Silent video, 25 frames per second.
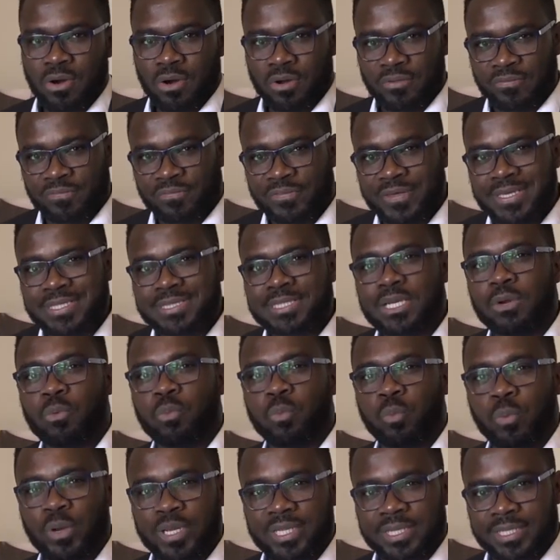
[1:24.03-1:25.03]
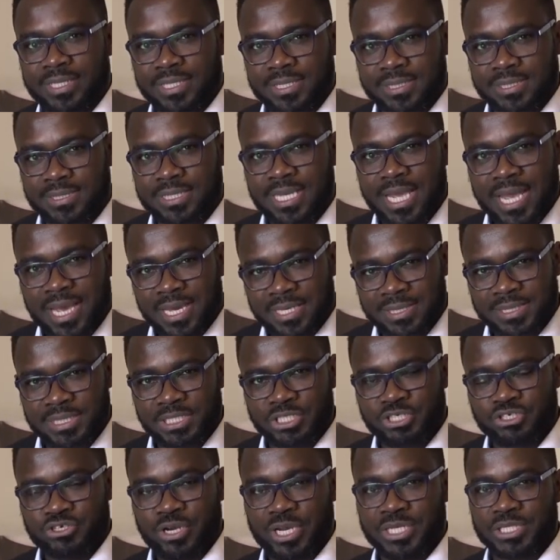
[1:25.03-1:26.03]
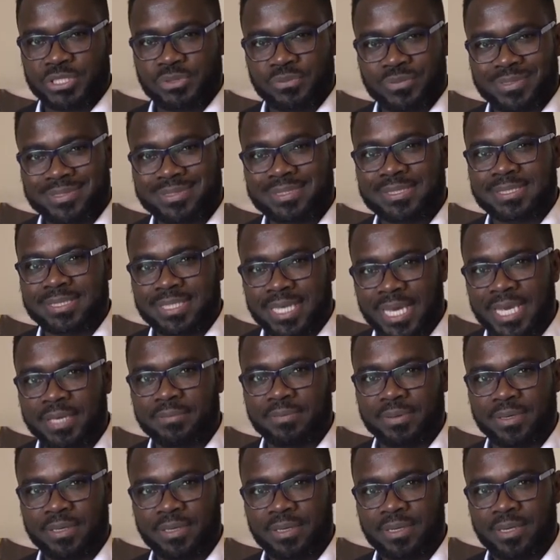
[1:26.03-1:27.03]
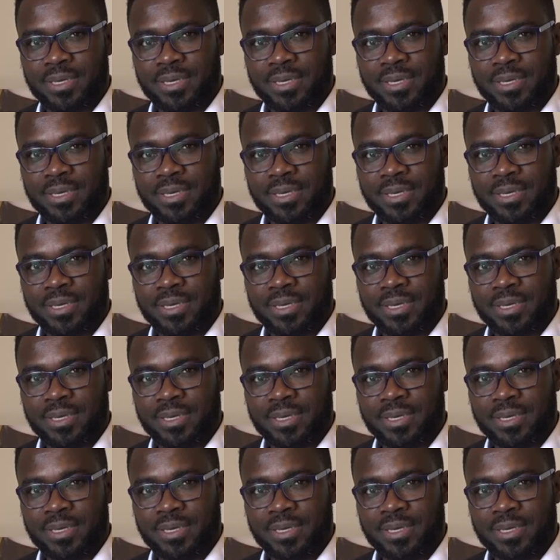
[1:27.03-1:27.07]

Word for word: on things they witnessed as they tried to escape.